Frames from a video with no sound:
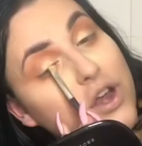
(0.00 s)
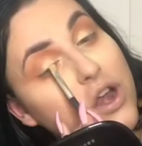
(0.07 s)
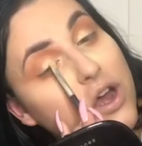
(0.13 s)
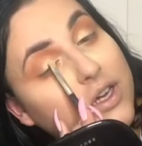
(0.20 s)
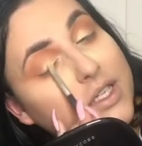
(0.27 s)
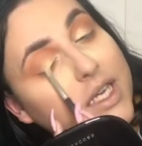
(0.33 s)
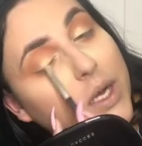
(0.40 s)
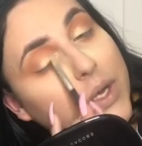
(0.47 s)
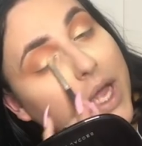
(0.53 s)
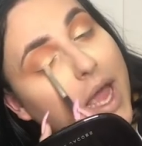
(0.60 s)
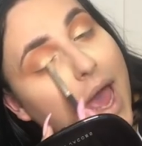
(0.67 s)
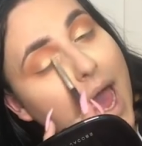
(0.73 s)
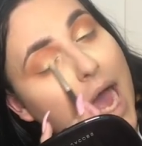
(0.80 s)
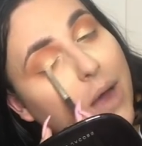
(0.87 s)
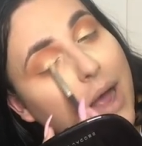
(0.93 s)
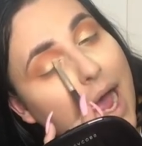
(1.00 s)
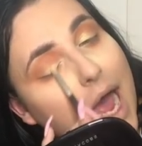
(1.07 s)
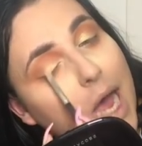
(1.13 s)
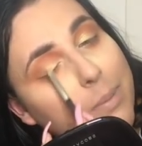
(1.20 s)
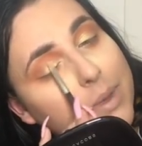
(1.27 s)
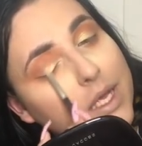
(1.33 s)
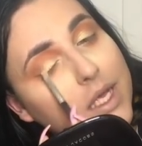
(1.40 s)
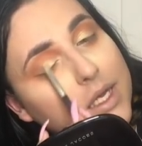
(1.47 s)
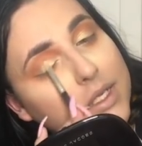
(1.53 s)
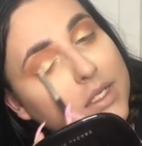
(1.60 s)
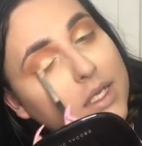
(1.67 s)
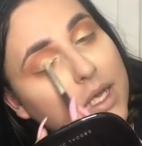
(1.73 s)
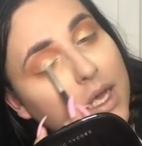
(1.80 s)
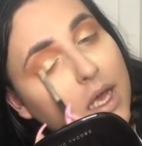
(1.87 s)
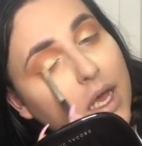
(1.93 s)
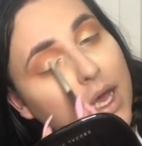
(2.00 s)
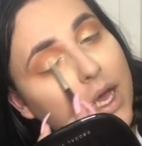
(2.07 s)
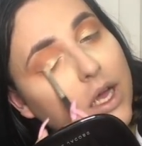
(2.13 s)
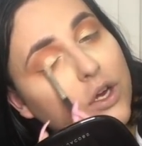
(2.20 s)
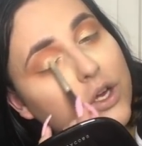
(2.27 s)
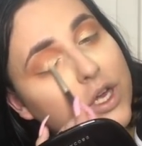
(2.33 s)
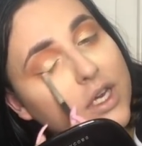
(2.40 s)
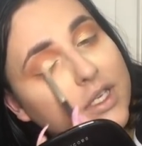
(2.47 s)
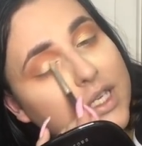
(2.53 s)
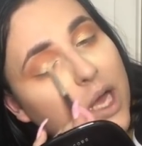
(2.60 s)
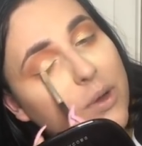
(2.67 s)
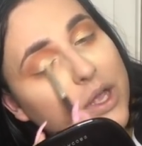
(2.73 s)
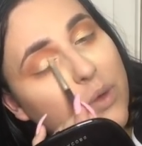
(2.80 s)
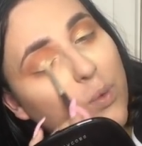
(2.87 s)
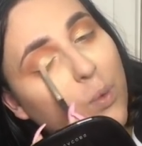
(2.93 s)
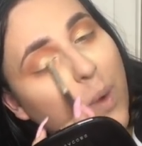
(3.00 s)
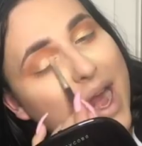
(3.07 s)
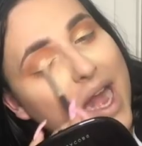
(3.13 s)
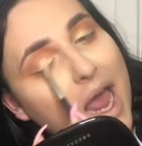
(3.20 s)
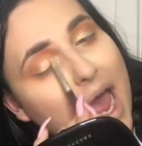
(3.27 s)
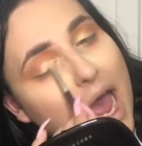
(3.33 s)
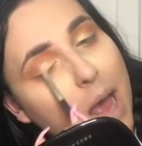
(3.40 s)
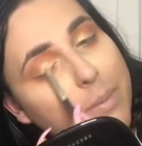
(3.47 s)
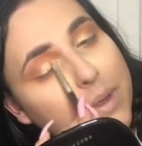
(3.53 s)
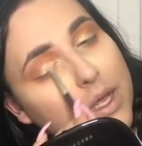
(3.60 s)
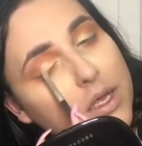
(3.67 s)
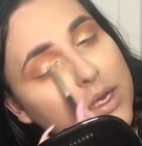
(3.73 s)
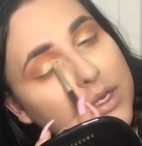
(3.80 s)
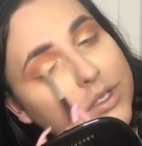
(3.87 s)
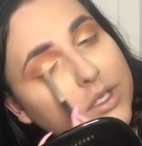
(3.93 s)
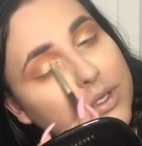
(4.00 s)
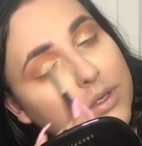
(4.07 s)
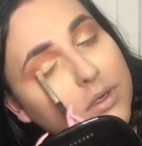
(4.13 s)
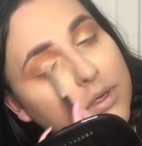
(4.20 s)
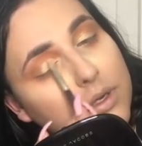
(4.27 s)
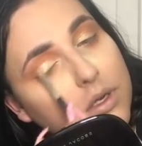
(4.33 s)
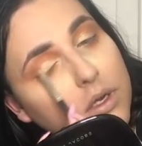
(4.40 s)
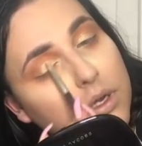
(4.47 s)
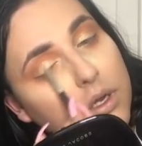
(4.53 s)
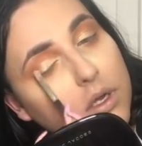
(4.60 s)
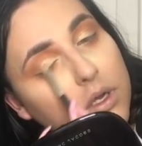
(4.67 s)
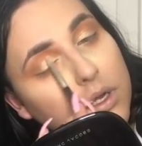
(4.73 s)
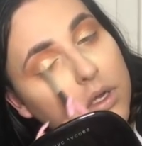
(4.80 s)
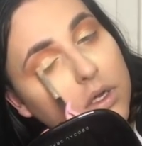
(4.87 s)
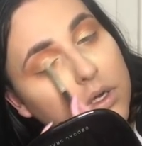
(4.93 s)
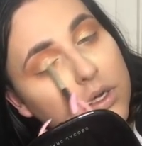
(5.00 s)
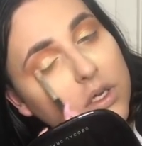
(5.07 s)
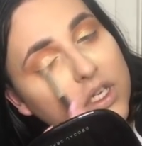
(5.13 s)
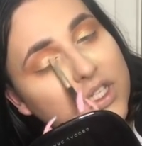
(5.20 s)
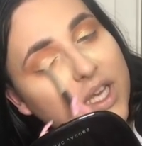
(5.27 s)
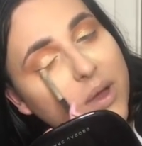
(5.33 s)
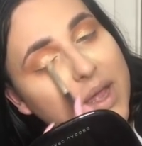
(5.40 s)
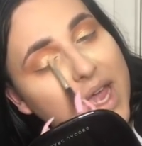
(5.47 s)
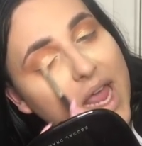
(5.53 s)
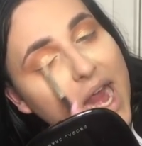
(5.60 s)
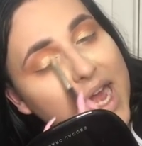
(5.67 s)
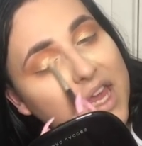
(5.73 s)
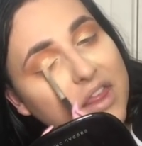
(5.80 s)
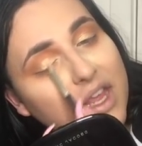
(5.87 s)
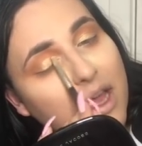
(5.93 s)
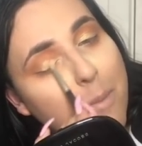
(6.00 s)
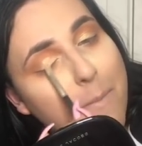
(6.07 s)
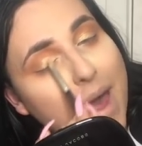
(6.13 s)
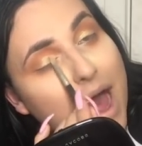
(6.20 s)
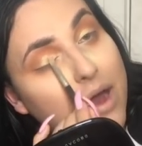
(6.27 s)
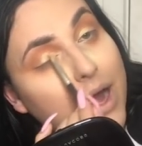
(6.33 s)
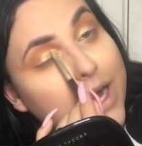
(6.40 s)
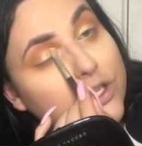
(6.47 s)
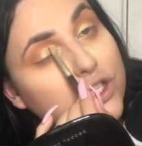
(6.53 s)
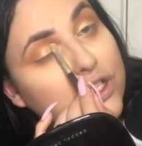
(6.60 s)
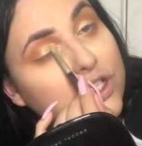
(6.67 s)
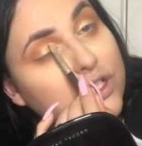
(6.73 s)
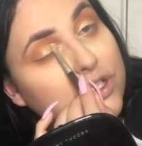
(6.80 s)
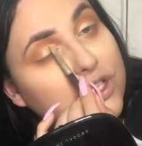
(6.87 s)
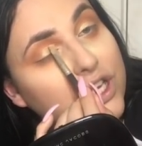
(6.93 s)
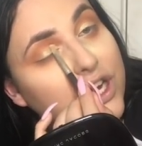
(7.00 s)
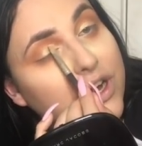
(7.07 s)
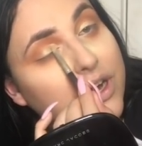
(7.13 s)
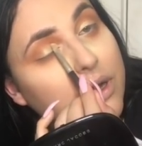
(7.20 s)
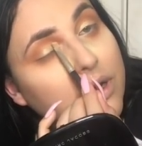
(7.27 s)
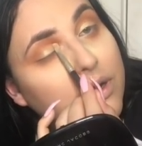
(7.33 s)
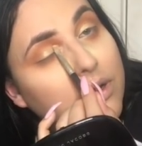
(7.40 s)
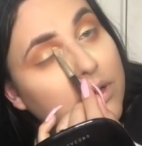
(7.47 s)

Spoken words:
Not tell you how it happened. Couldn't tell you when it happened. Couldn't tell you anything about it. I just, you know.